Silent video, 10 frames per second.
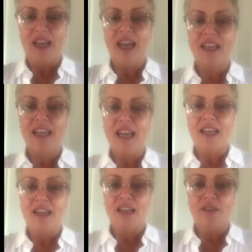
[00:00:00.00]

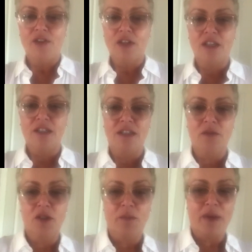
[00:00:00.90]
Again, if you're kind of sitting
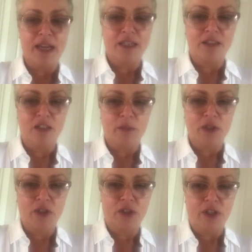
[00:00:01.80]
with your back to someone,
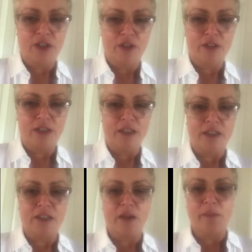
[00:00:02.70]
turning your side
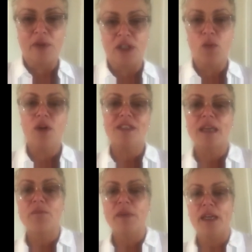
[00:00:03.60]
to somebody, what does
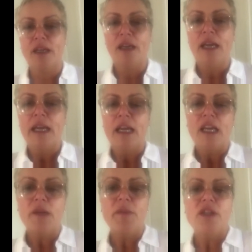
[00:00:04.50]
that mean?
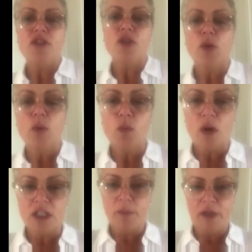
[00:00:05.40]
It means you don't
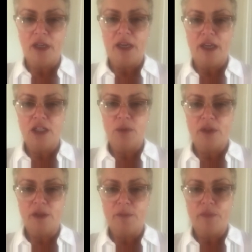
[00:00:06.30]
want to be engaged
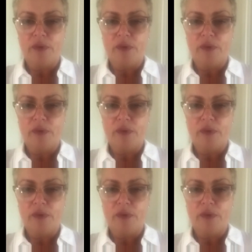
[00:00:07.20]
with them.